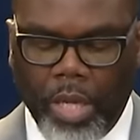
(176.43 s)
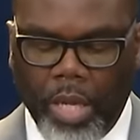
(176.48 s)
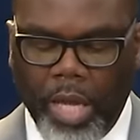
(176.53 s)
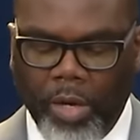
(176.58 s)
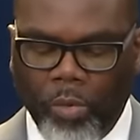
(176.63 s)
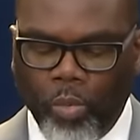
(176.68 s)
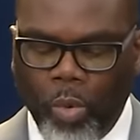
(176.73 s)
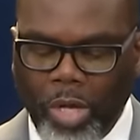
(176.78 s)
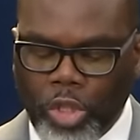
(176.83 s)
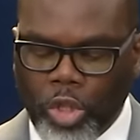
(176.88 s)

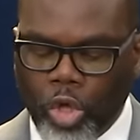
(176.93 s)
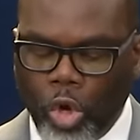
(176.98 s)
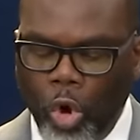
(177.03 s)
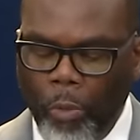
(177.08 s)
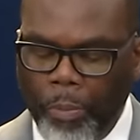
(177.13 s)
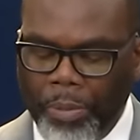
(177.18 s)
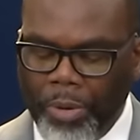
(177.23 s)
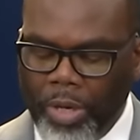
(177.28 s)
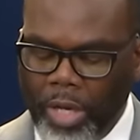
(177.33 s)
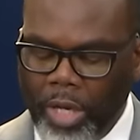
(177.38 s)
And once
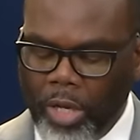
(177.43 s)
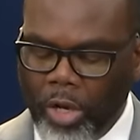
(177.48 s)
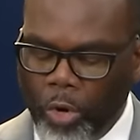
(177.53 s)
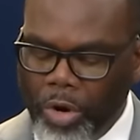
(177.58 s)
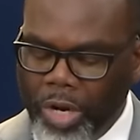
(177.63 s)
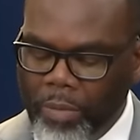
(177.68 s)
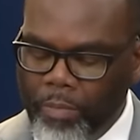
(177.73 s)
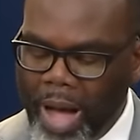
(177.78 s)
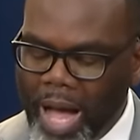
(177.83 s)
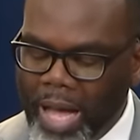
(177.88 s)
COPA
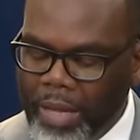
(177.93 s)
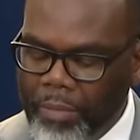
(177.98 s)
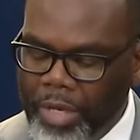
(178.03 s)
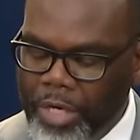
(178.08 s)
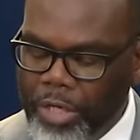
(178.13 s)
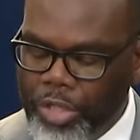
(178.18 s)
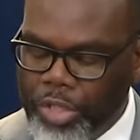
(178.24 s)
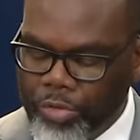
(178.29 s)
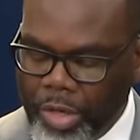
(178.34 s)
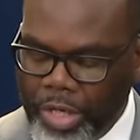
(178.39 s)
alerted my
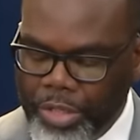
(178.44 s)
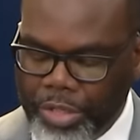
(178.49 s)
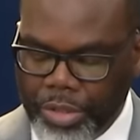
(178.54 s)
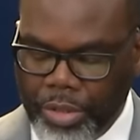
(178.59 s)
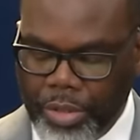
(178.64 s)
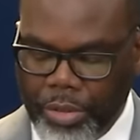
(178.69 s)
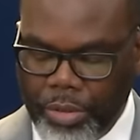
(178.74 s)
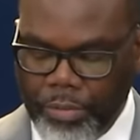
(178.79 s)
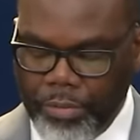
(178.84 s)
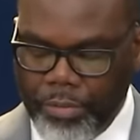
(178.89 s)

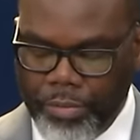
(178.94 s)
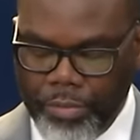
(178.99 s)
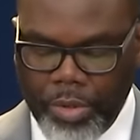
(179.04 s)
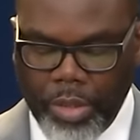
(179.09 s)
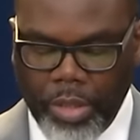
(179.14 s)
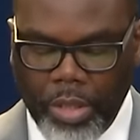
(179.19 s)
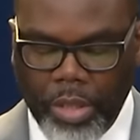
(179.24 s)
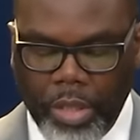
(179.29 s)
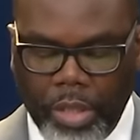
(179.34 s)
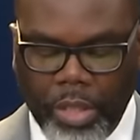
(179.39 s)
administration
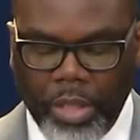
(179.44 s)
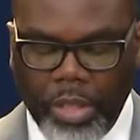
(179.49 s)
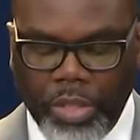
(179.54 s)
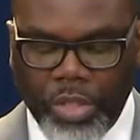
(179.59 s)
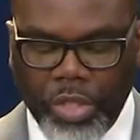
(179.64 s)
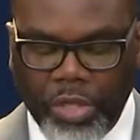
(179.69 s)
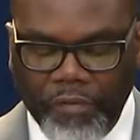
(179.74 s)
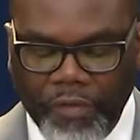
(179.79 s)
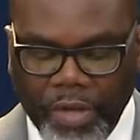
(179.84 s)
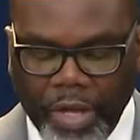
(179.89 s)

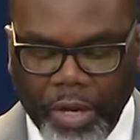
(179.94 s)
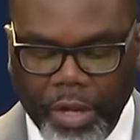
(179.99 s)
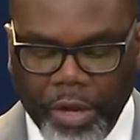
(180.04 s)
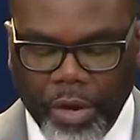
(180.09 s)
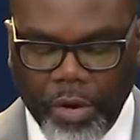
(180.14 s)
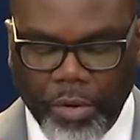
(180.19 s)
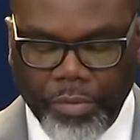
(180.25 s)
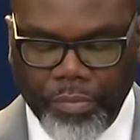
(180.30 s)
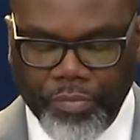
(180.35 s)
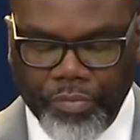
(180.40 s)
to the
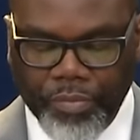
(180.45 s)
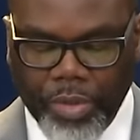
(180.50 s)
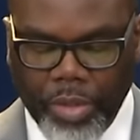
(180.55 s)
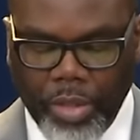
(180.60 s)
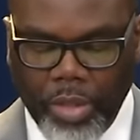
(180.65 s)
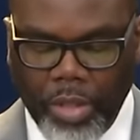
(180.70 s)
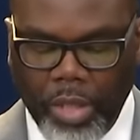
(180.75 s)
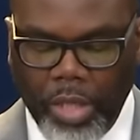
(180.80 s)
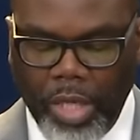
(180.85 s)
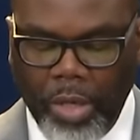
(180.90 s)
video,
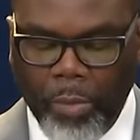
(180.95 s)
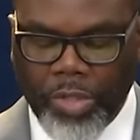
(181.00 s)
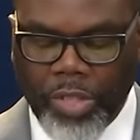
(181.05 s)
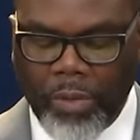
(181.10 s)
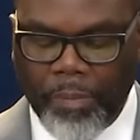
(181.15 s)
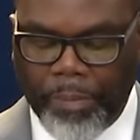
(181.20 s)
it was